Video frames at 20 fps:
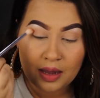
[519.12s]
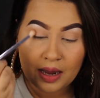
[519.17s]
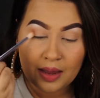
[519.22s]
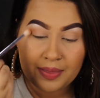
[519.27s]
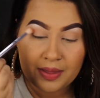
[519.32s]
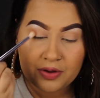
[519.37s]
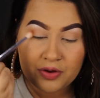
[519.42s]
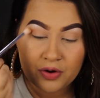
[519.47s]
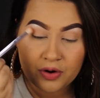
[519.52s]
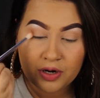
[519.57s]

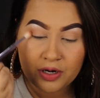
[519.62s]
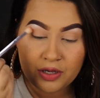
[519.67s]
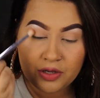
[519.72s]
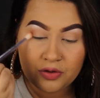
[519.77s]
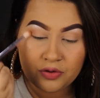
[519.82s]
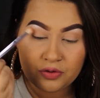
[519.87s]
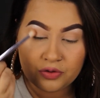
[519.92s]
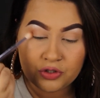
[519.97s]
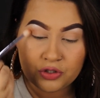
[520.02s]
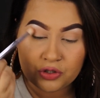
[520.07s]
And then you're gonna
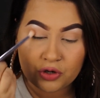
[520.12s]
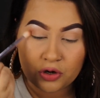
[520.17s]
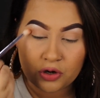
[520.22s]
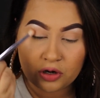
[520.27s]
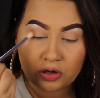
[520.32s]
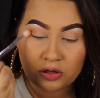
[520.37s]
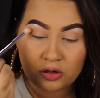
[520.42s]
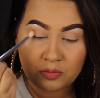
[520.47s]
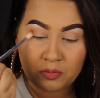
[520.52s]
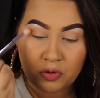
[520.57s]
use
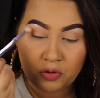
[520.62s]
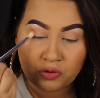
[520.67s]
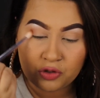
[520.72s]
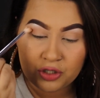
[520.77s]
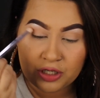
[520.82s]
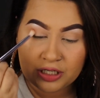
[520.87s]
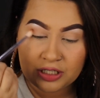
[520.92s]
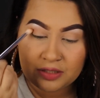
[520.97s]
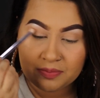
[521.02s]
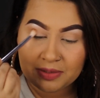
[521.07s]
circular
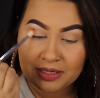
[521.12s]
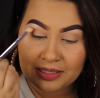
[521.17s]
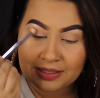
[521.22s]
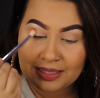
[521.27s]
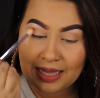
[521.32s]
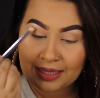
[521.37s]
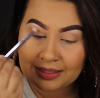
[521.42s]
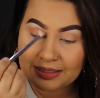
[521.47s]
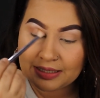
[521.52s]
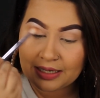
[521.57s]
motions because
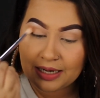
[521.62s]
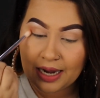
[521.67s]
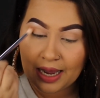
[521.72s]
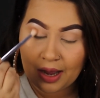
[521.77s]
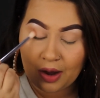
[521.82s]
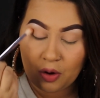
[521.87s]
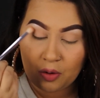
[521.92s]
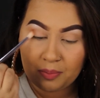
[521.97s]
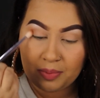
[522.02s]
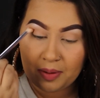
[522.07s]
that's gonna
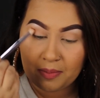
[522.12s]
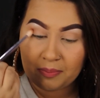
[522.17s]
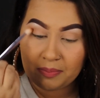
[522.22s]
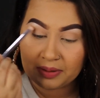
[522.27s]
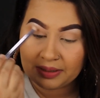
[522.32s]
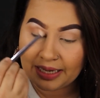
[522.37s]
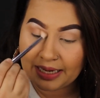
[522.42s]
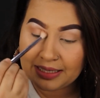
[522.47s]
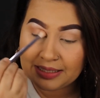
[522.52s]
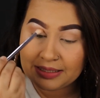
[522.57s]
help
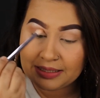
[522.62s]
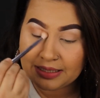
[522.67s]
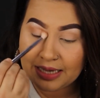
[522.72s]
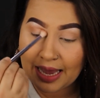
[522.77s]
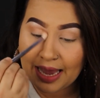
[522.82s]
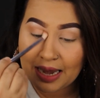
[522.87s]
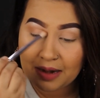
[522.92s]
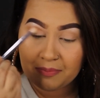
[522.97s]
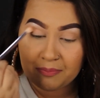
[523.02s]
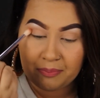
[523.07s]
blend
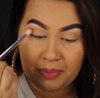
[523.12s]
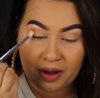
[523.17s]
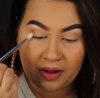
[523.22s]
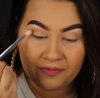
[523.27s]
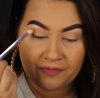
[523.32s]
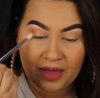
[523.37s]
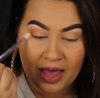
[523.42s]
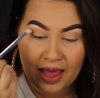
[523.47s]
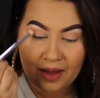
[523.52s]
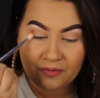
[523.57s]
and
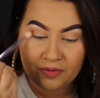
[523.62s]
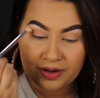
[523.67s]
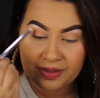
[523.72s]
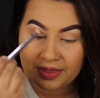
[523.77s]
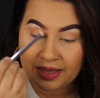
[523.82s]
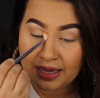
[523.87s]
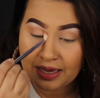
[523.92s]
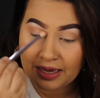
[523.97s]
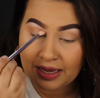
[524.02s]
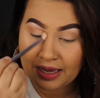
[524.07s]
buff
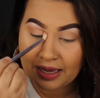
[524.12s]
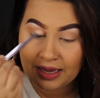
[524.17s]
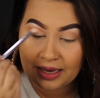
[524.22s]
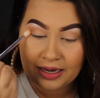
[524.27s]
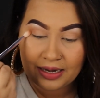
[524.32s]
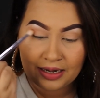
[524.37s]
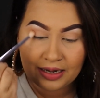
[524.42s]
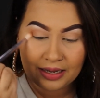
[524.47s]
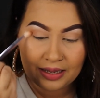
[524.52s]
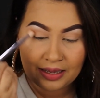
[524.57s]
everything
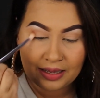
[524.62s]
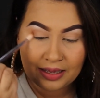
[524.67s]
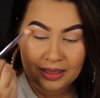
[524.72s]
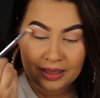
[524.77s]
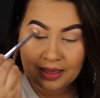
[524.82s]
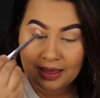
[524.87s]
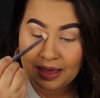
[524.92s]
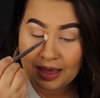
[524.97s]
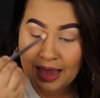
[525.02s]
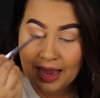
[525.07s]
in,
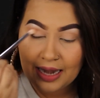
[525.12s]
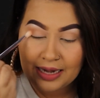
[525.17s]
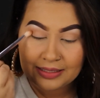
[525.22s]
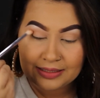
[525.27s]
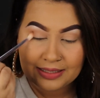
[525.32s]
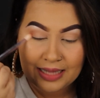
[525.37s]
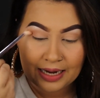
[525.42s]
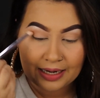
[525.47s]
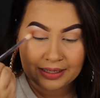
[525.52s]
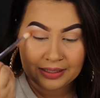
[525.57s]
and
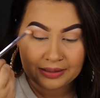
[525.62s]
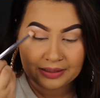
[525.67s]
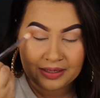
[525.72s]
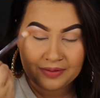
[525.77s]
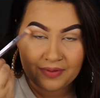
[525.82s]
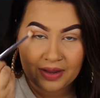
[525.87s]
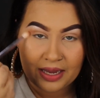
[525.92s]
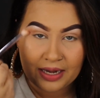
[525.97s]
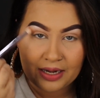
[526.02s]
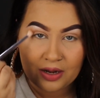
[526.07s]
it's not gonna
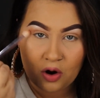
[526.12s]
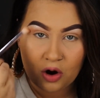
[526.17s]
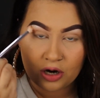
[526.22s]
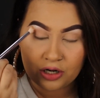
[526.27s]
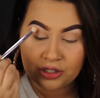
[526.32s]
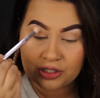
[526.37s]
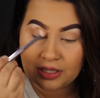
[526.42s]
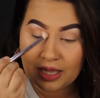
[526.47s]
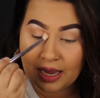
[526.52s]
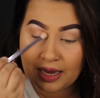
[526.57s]
leave any
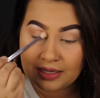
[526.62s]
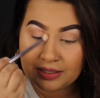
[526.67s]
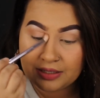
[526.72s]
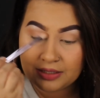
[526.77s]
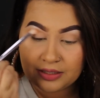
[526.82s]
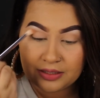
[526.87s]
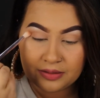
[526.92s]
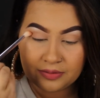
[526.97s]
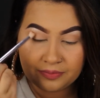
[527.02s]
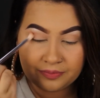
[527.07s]
harsh
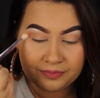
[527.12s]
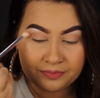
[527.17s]
lines.